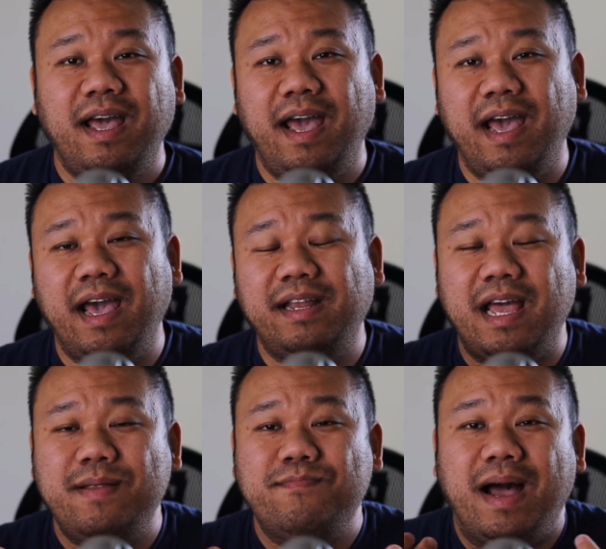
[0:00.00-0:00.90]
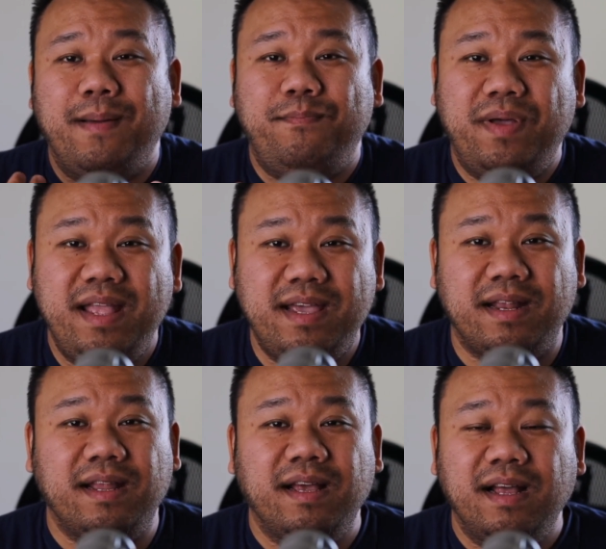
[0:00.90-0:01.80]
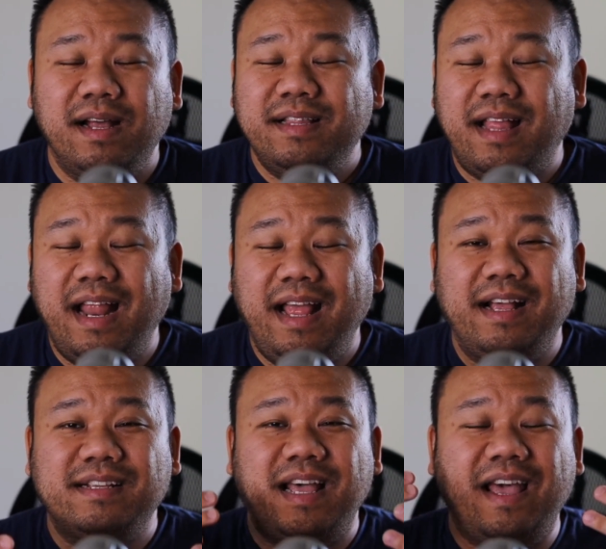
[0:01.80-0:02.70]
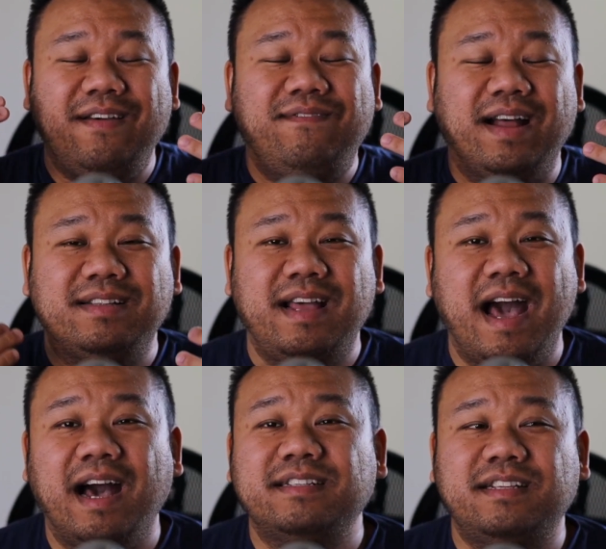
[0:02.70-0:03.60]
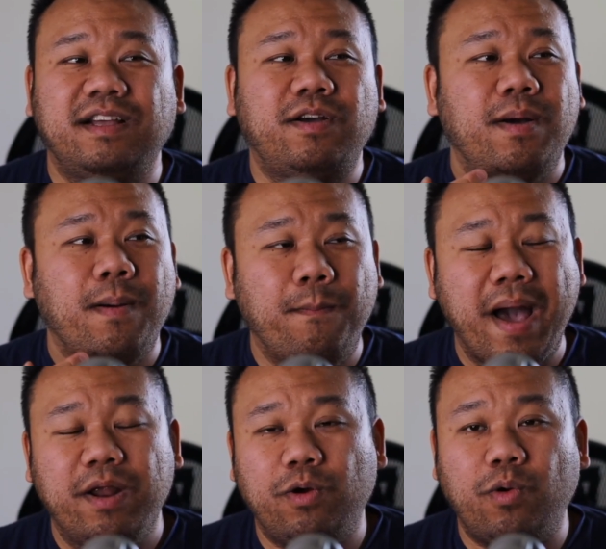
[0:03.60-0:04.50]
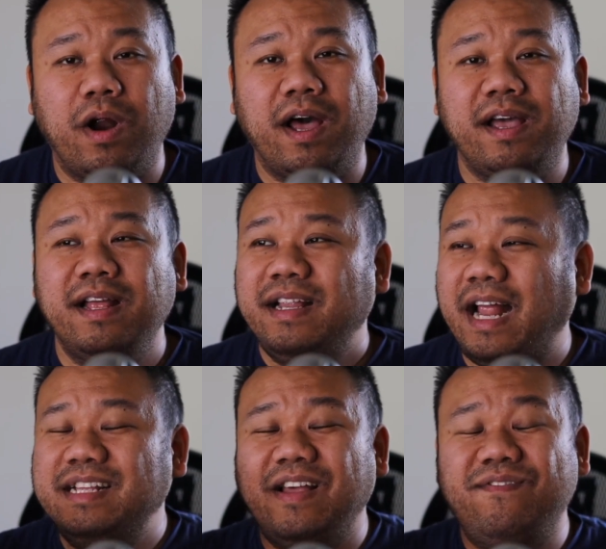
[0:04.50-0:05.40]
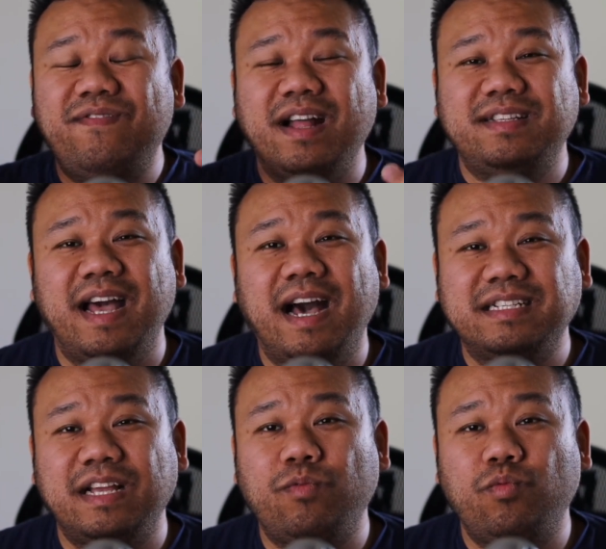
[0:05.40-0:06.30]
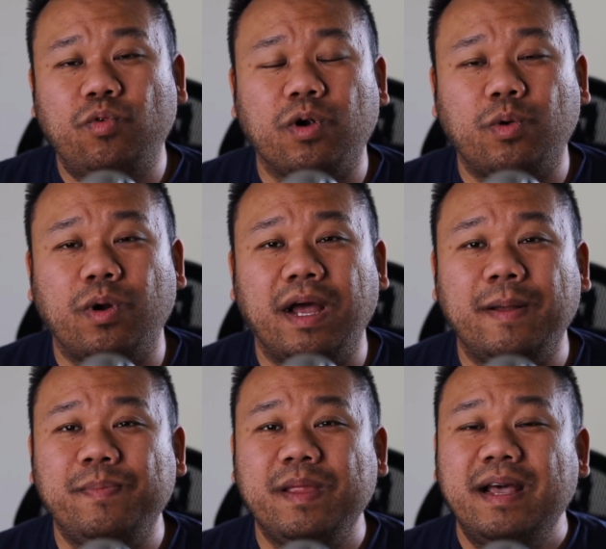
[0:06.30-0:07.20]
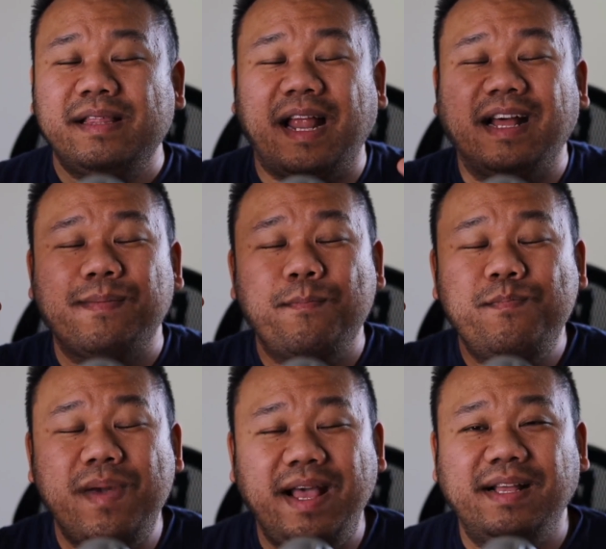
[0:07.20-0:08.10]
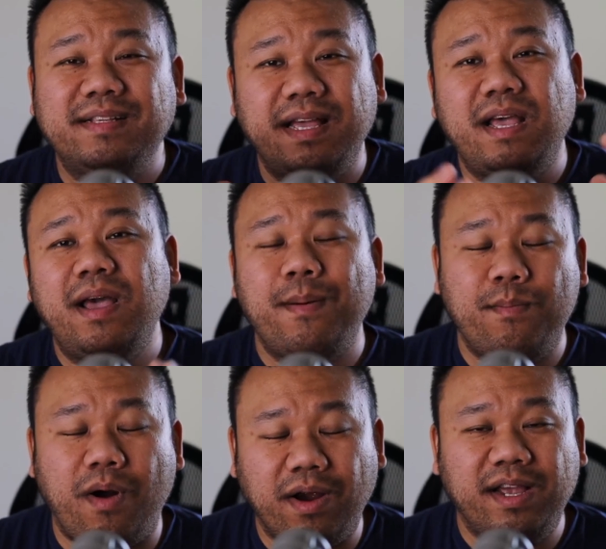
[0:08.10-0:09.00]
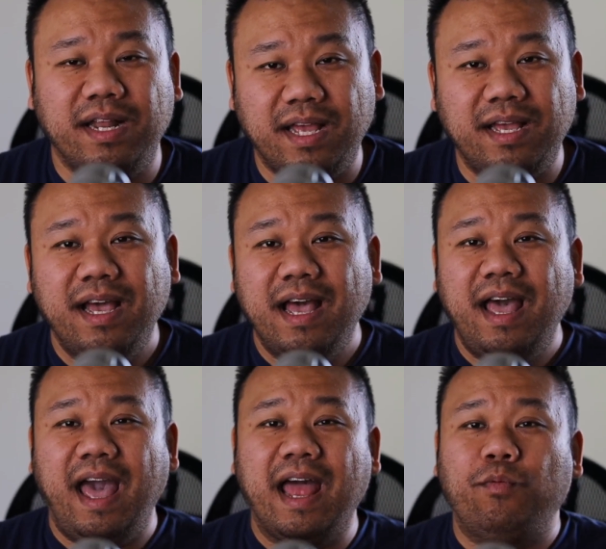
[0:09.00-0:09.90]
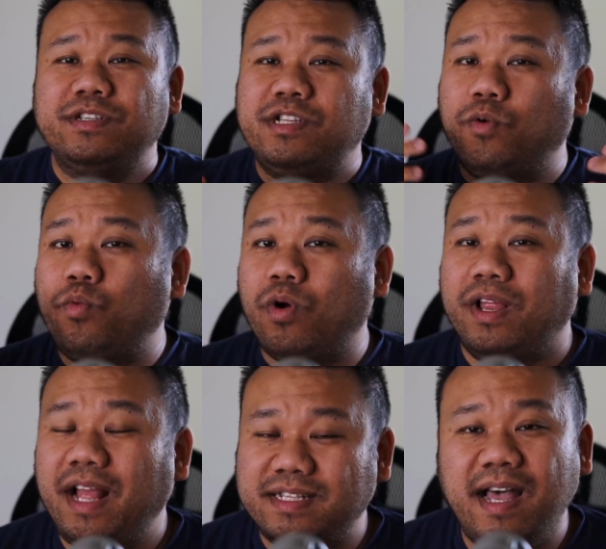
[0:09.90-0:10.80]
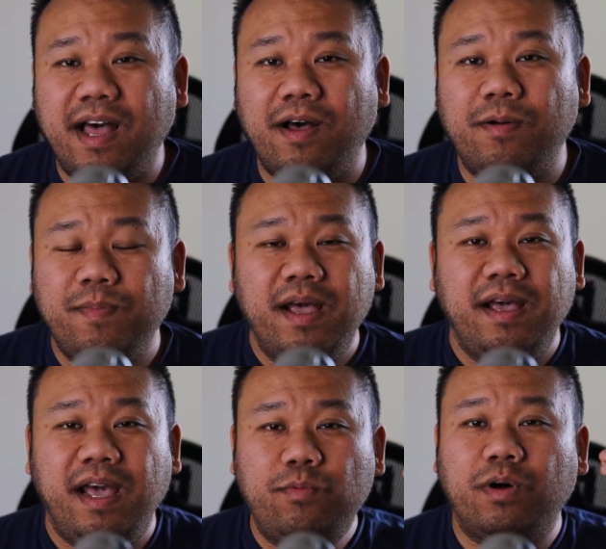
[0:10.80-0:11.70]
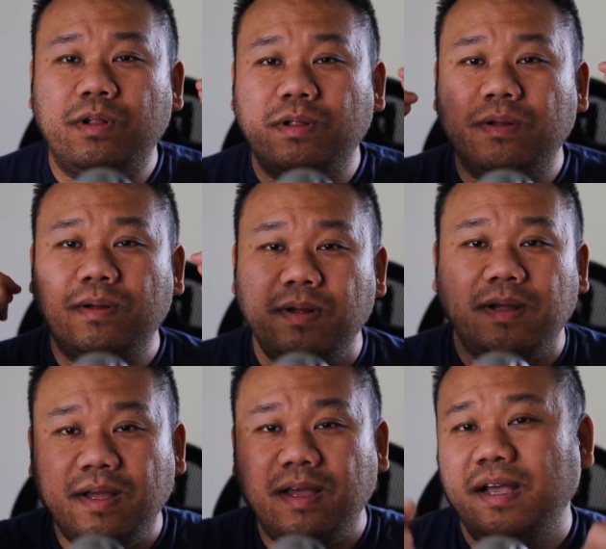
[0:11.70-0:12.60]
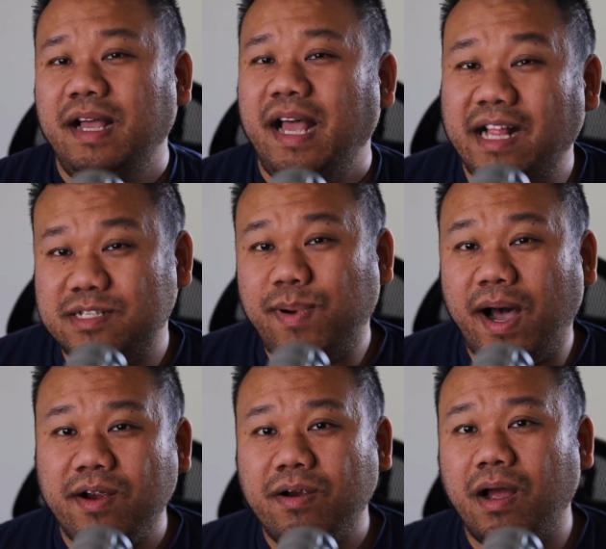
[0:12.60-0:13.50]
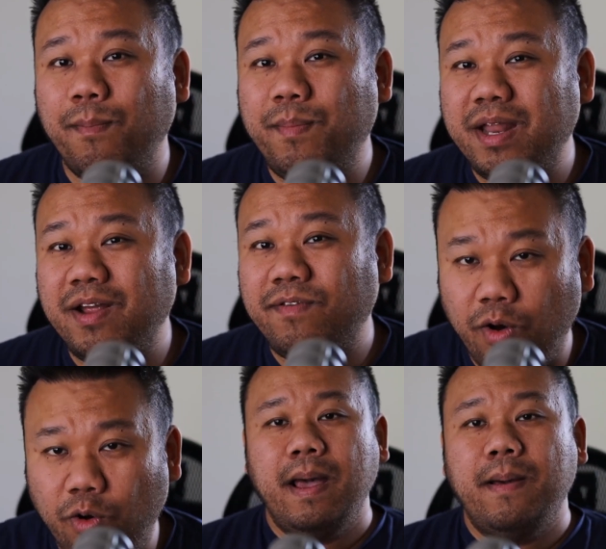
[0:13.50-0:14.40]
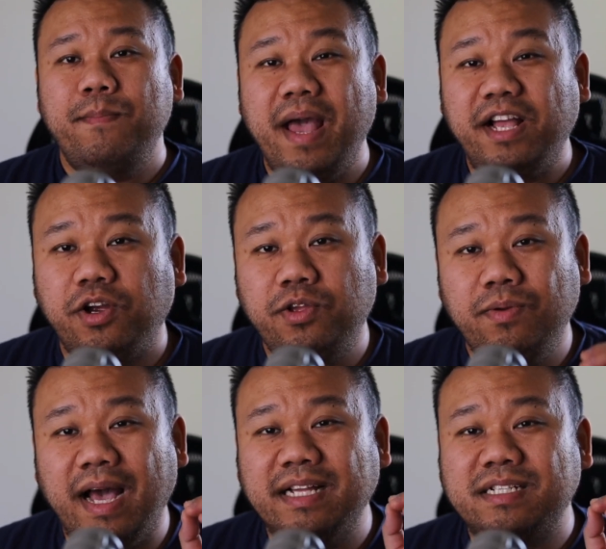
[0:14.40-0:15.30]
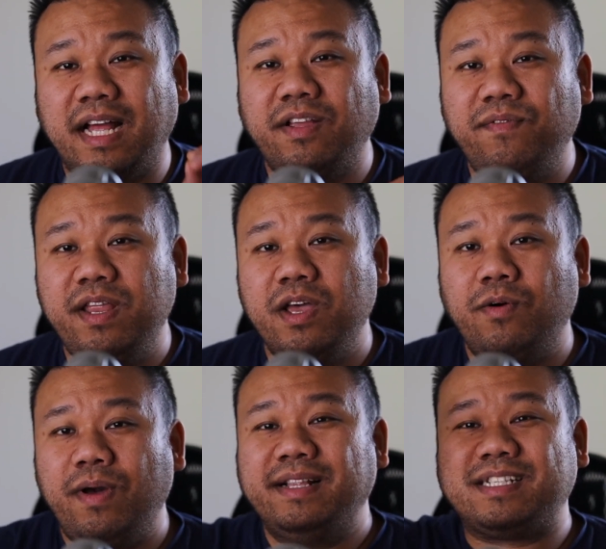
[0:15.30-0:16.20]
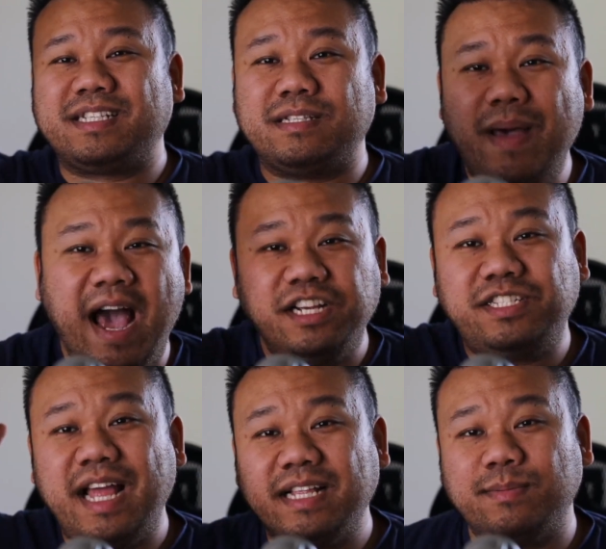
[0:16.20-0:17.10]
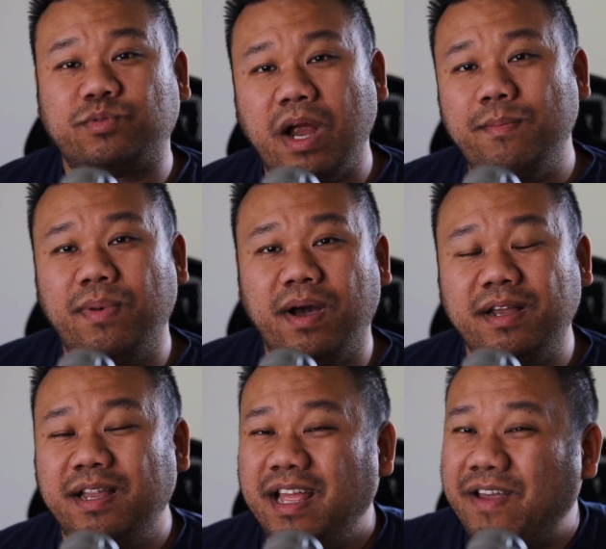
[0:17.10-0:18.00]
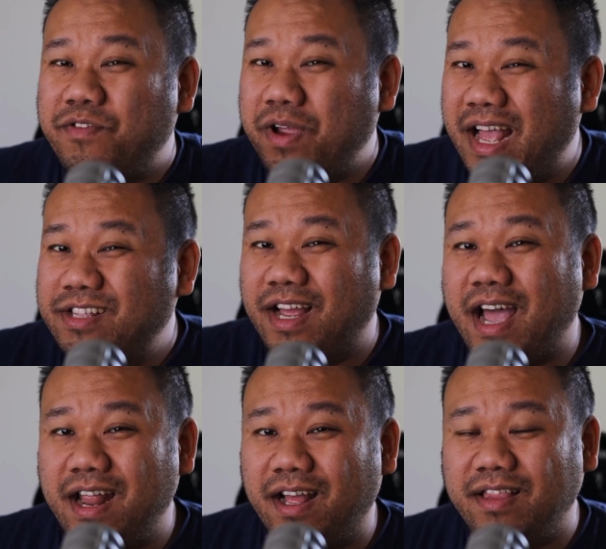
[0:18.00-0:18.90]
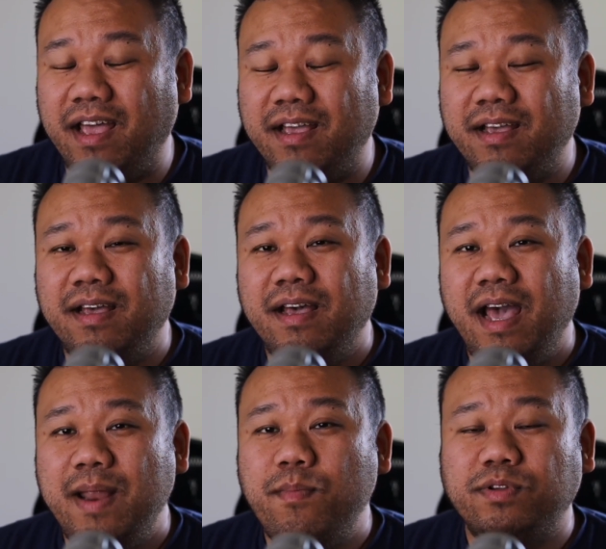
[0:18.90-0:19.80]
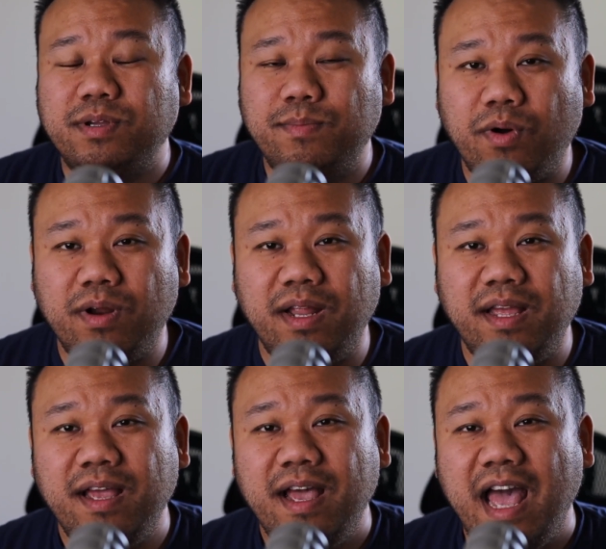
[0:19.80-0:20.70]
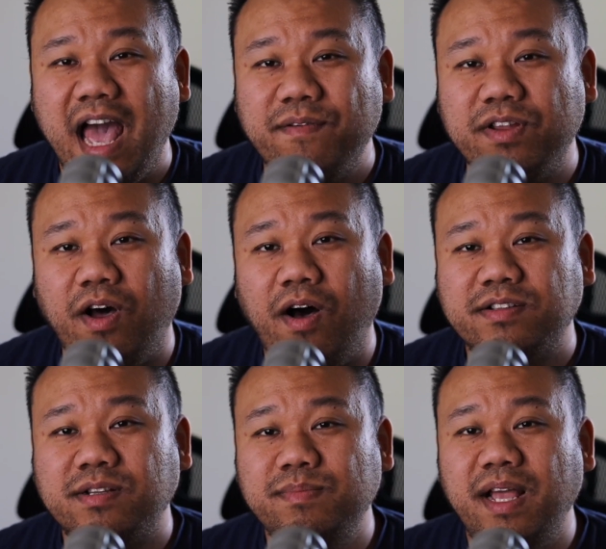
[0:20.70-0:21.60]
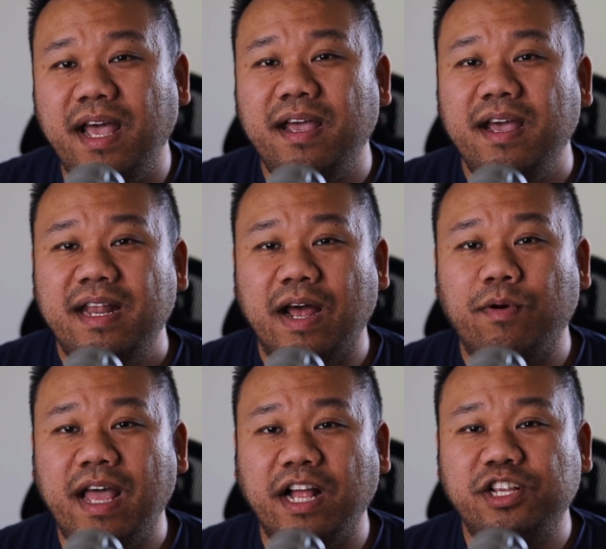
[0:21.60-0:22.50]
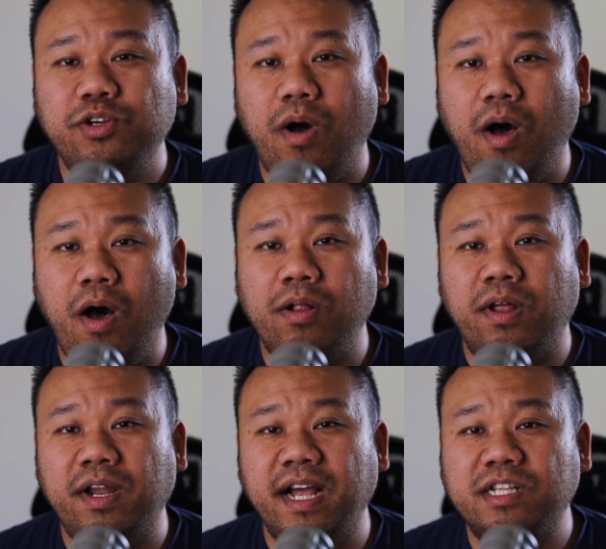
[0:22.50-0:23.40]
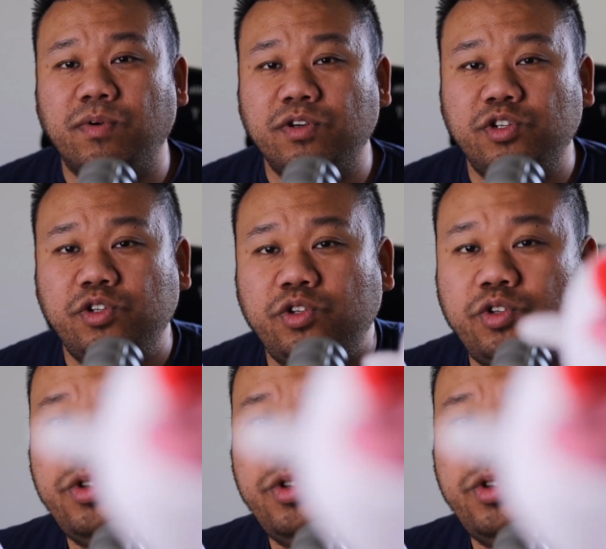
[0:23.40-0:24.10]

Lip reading: And in my opinion, that is a fantastic battle cry. That is a fantastic war cry. That is amazing marketing. And once the word gets out, it will inspire a bit of hope. Make sure you guys like the video and smash that subscribe button if you're into that kind of thing. And most importantly, have an awesome day, and I will catch you all on the next one. Shh.